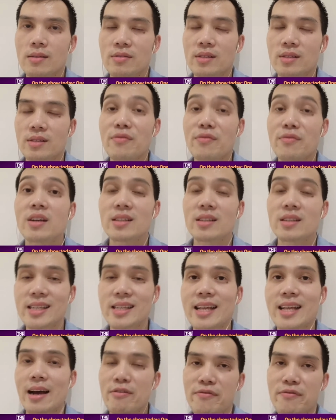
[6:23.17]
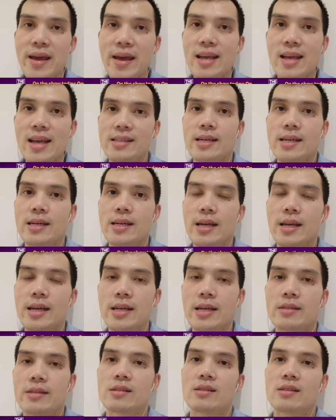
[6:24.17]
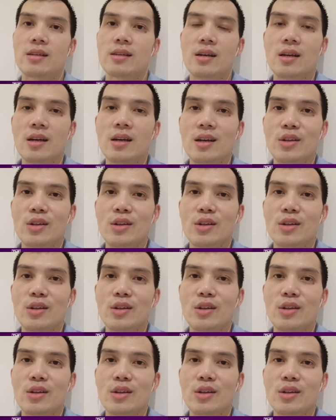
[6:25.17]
the difficulty that I face here is